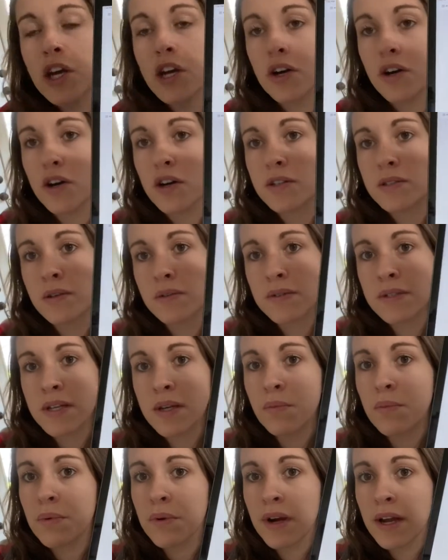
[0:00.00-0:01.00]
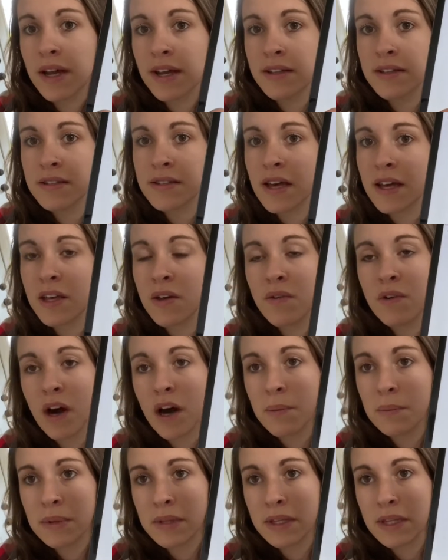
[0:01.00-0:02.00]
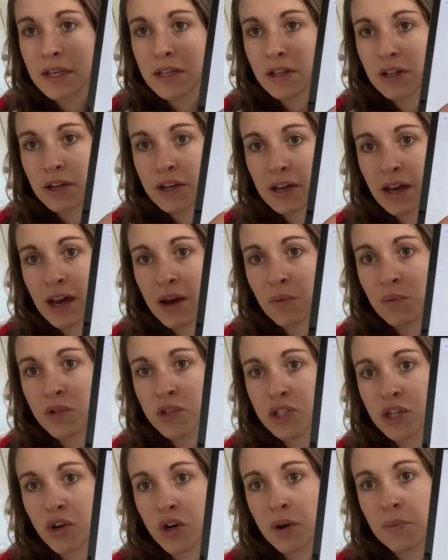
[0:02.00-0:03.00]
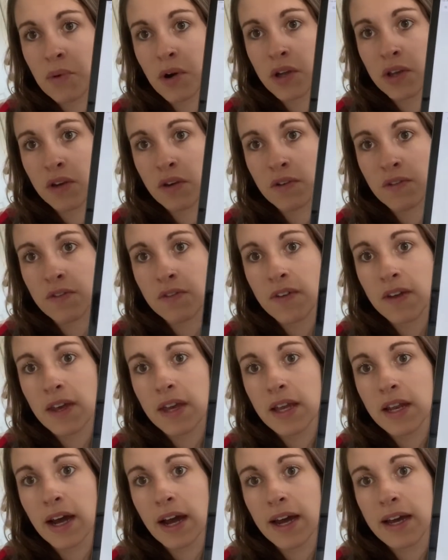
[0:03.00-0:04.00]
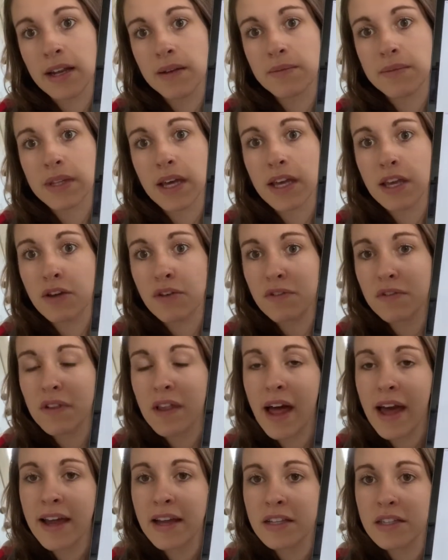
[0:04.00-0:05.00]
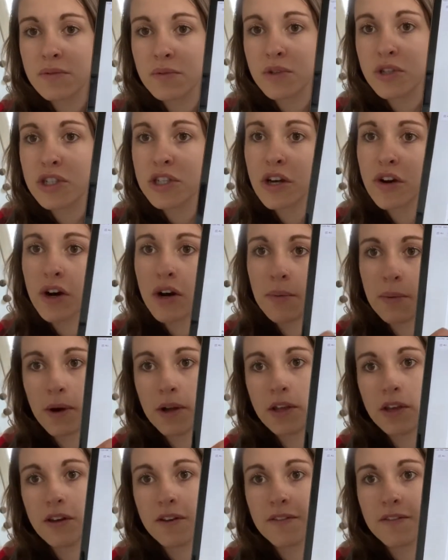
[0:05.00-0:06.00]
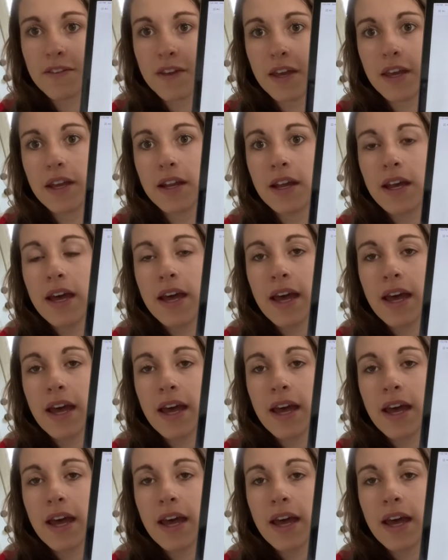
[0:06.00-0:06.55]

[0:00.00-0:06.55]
You'll also see brands that you commonly look at will show up on your feed, items that you've liked will show up on your feed,